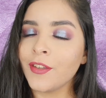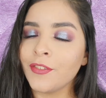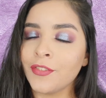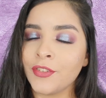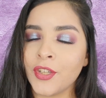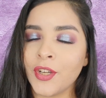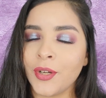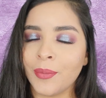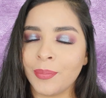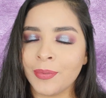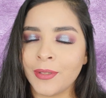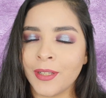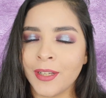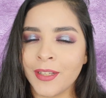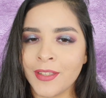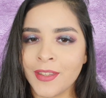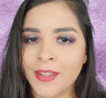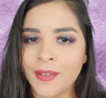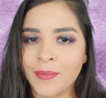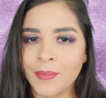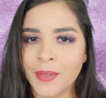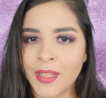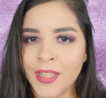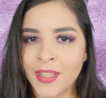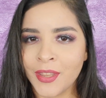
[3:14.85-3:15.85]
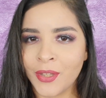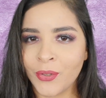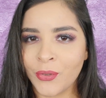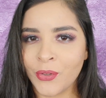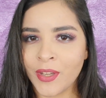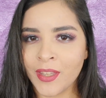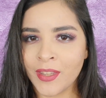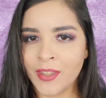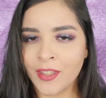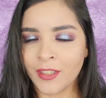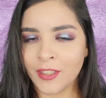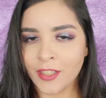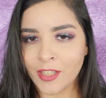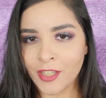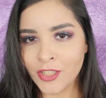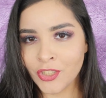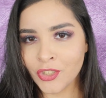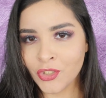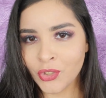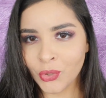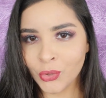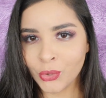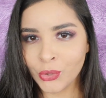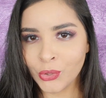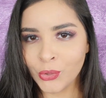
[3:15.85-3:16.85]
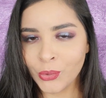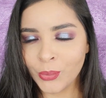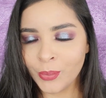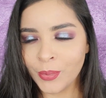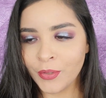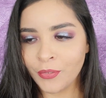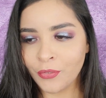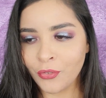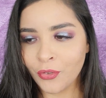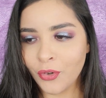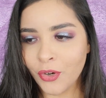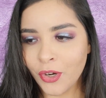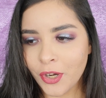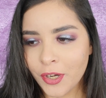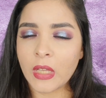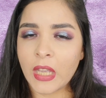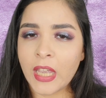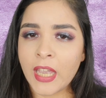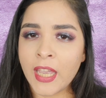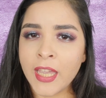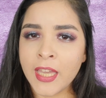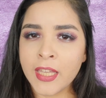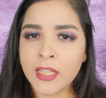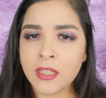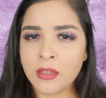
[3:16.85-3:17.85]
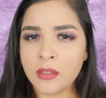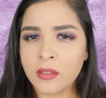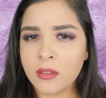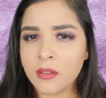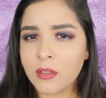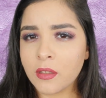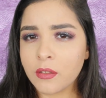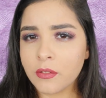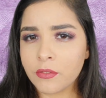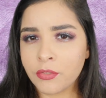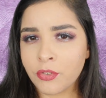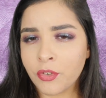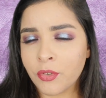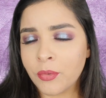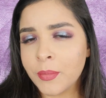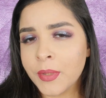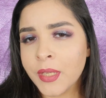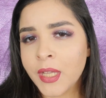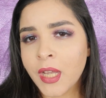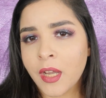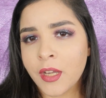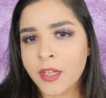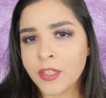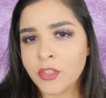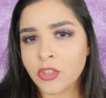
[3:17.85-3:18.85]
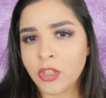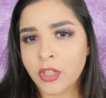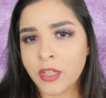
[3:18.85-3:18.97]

if you apply them in the way that I showed you before. And for me, I